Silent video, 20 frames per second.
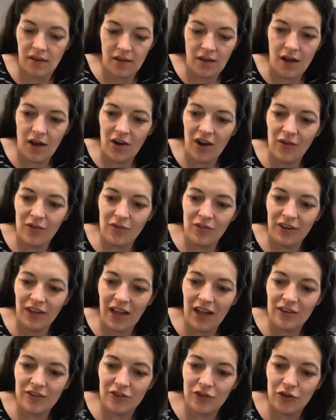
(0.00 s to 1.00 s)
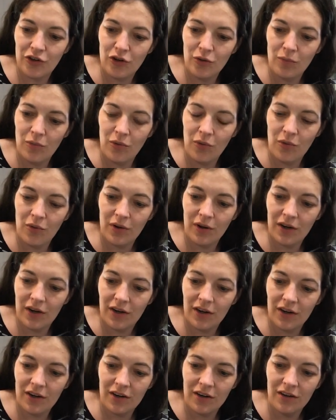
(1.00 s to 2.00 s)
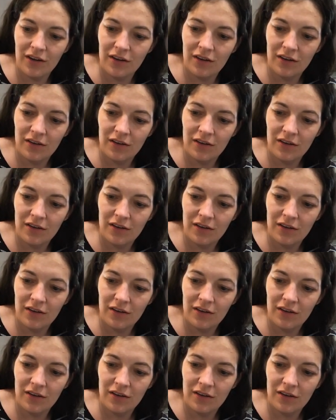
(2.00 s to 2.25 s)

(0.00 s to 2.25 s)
All right, we've only got 2 more.